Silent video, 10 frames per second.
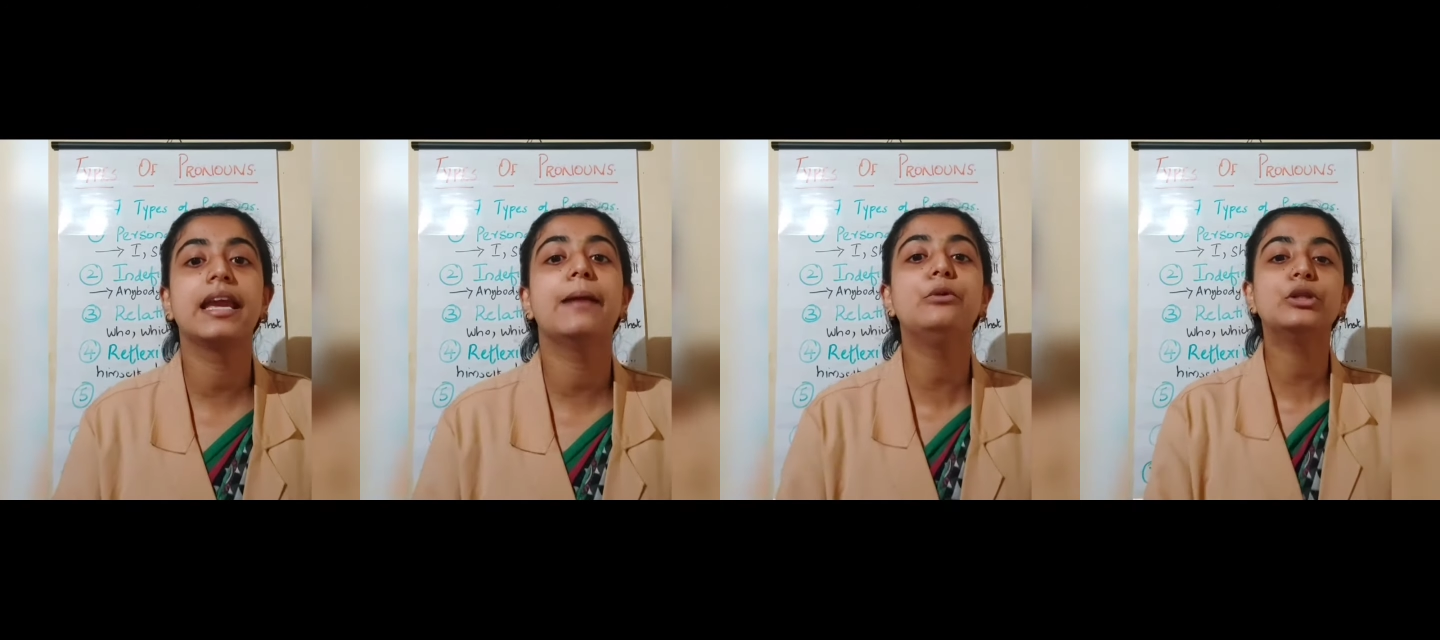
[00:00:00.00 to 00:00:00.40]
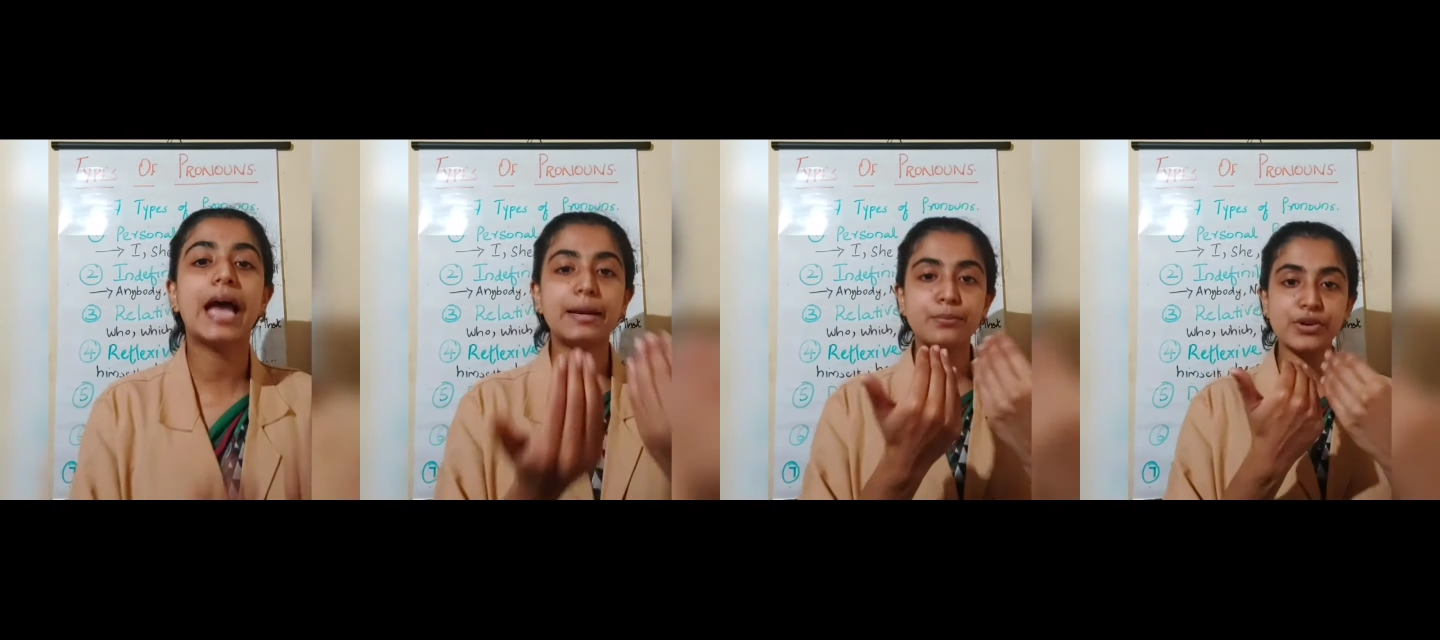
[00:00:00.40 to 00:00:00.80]
came to
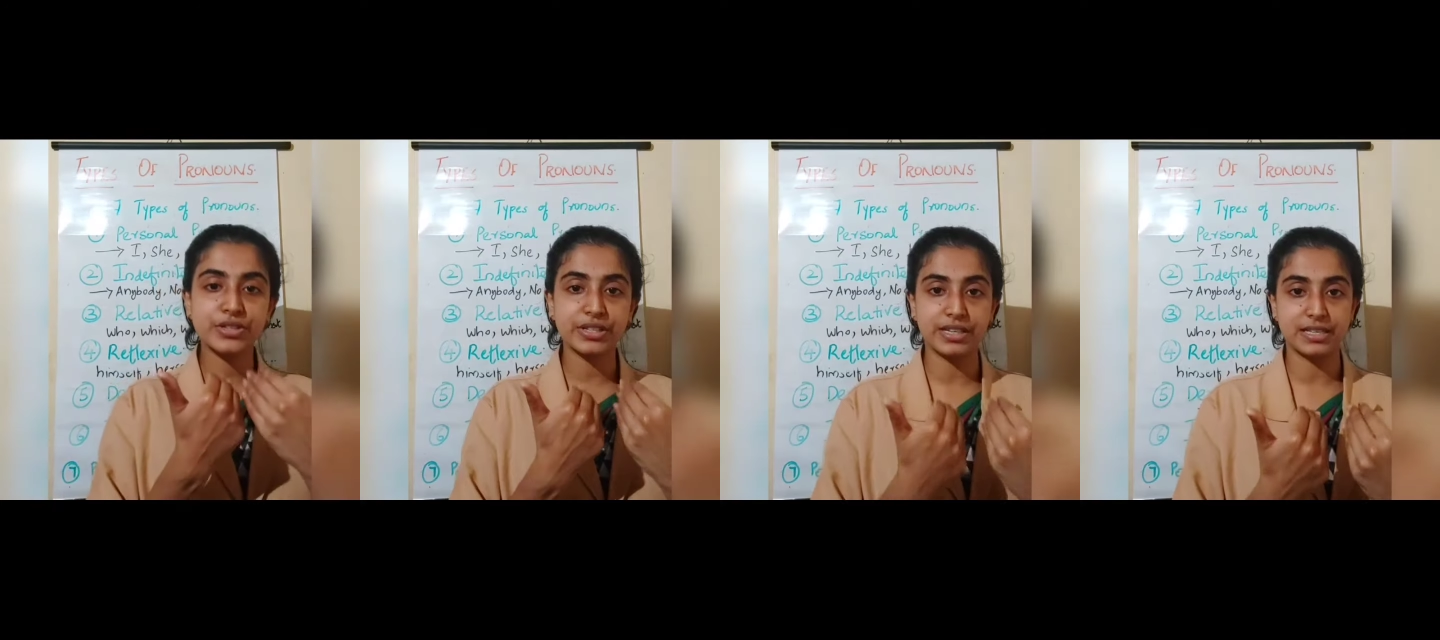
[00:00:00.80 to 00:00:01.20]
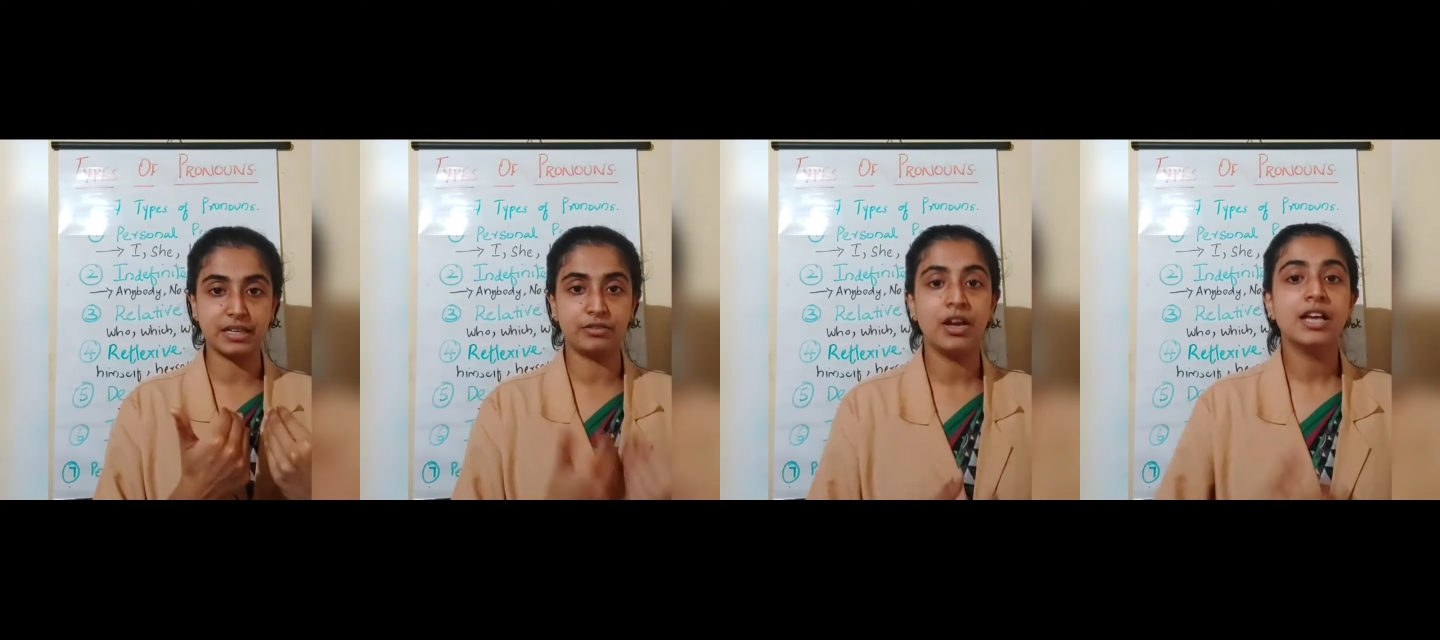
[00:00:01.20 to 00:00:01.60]
that person
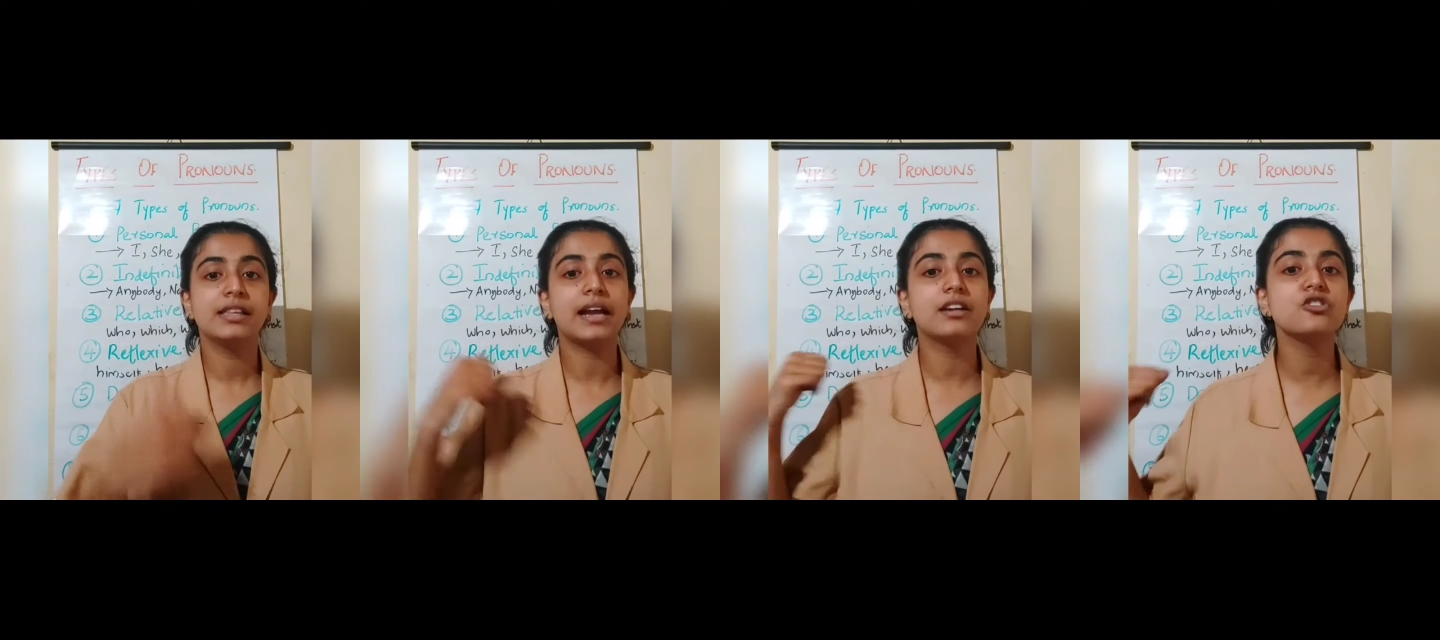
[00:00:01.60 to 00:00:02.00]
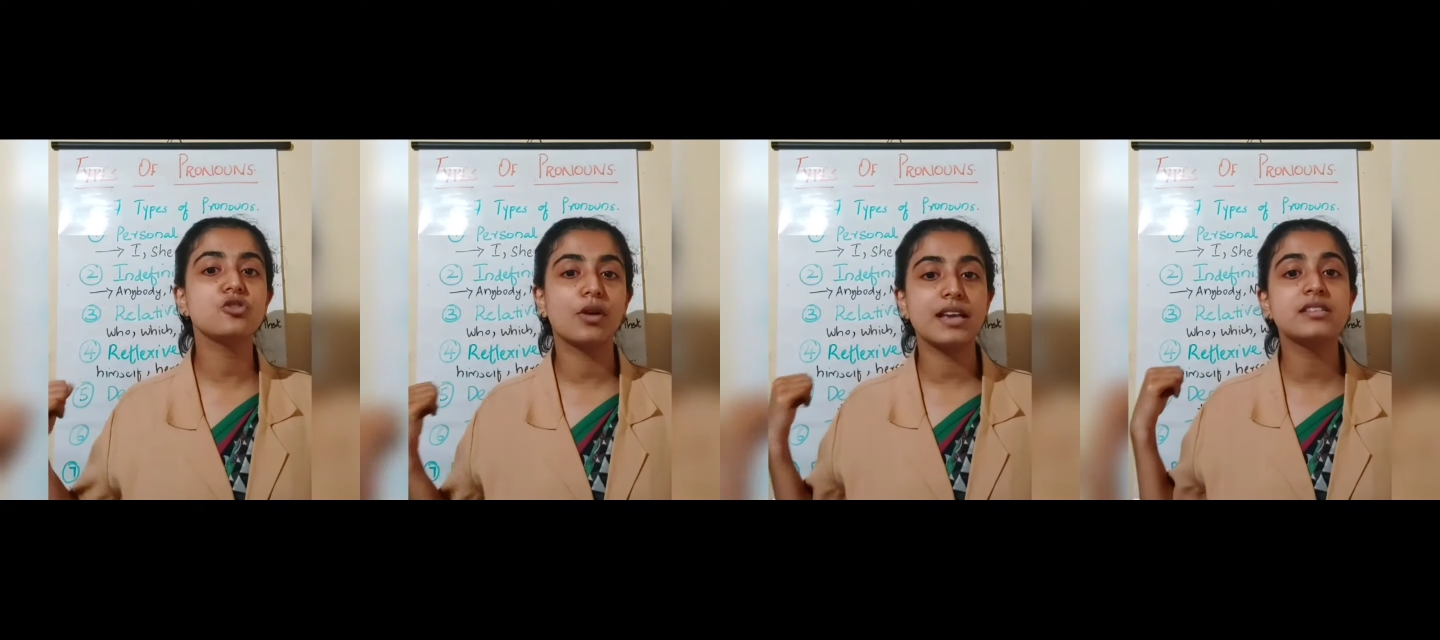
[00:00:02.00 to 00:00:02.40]
itself. That is
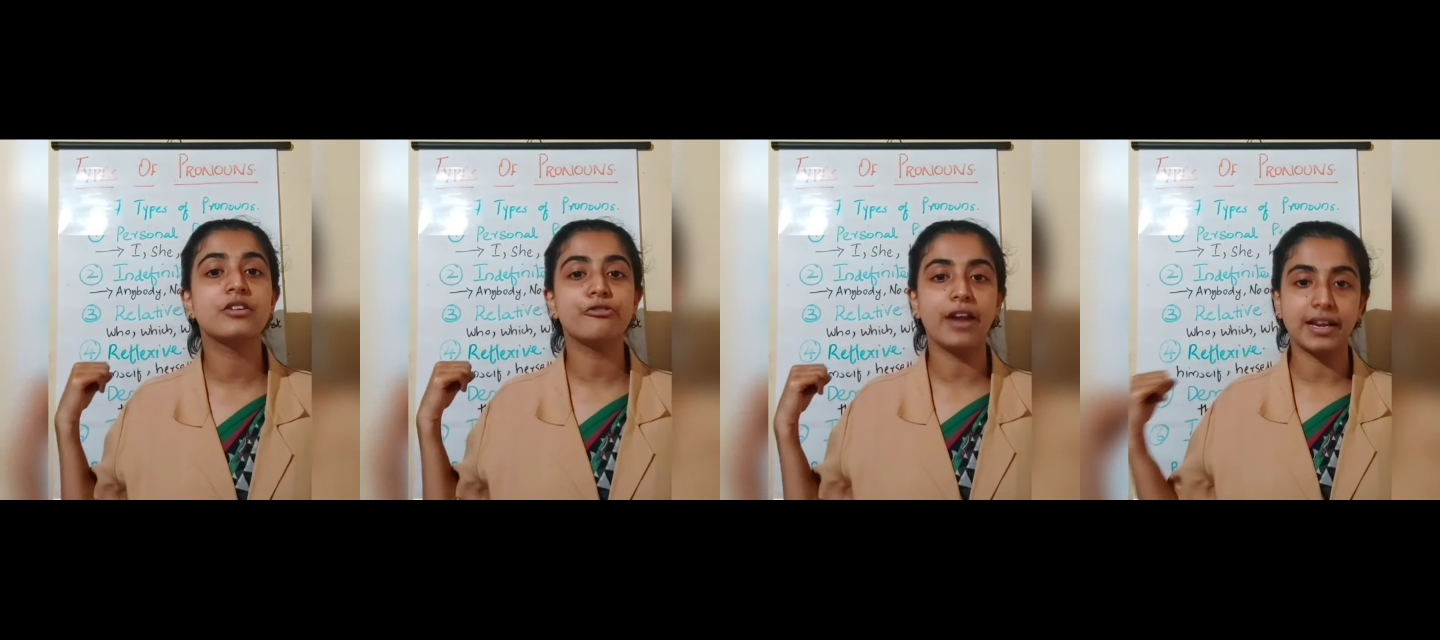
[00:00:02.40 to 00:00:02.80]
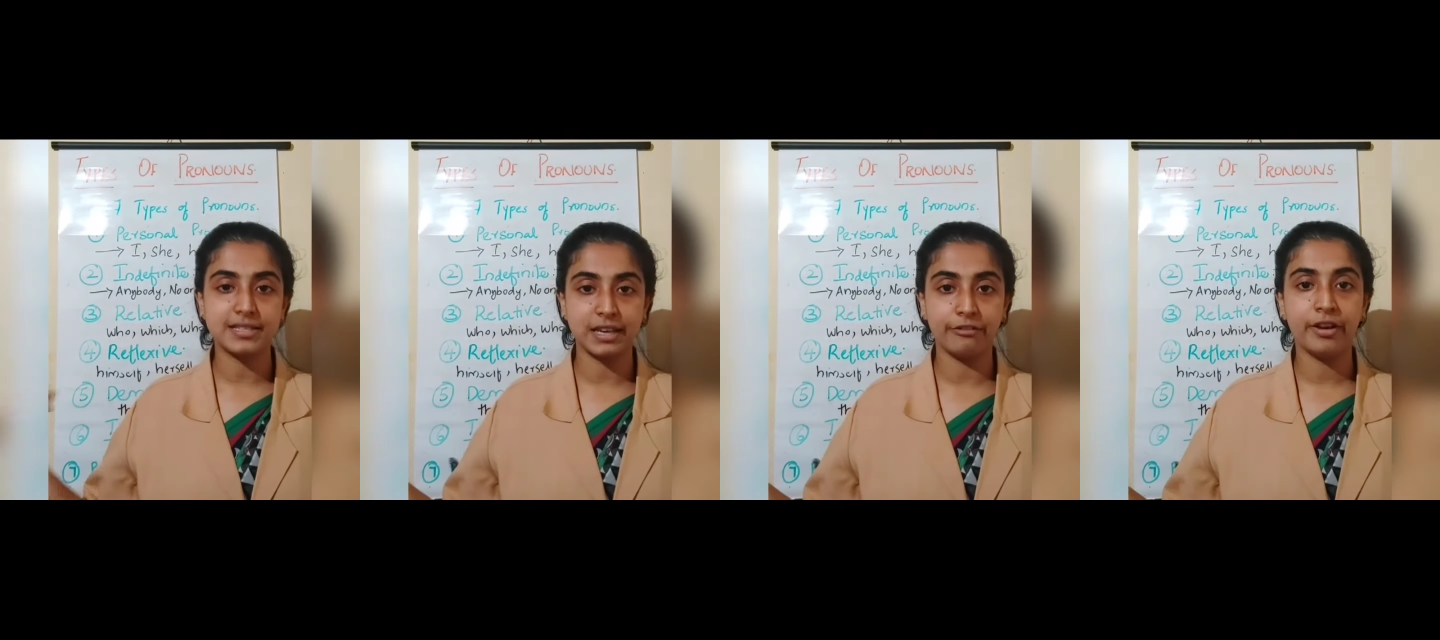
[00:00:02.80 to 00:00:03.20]
known as
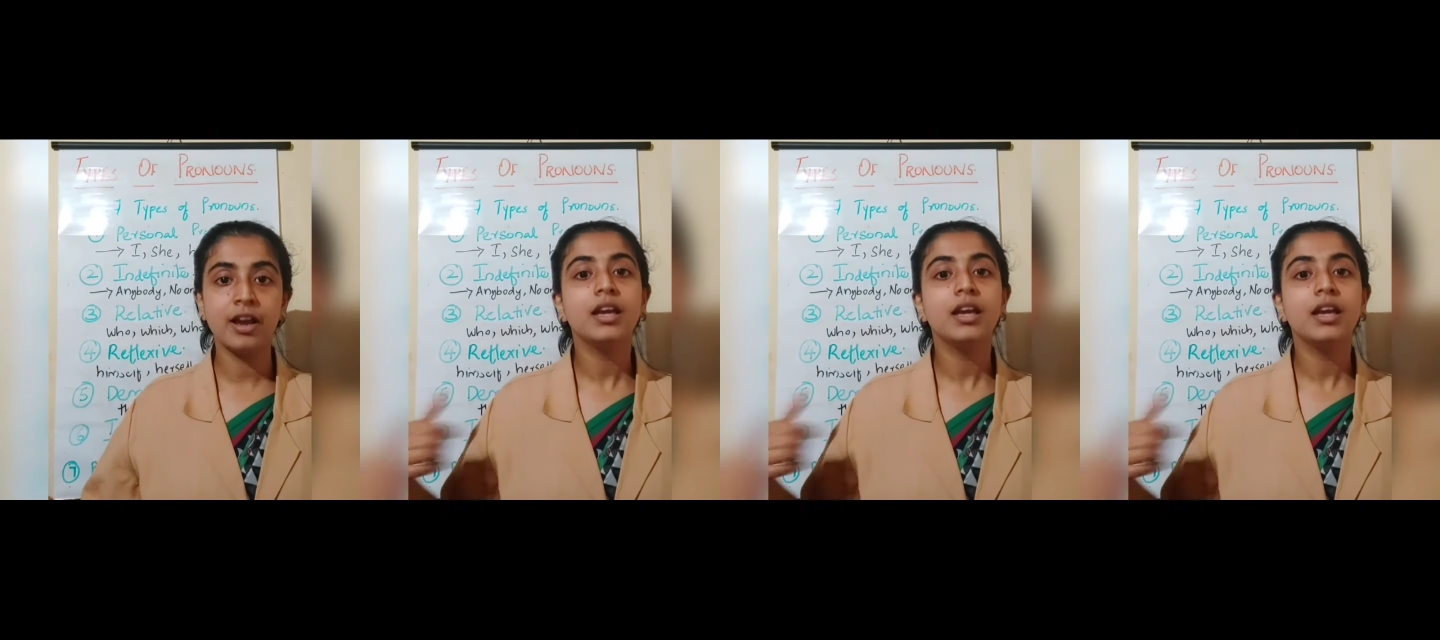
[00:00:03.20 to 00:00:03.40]
reflexive.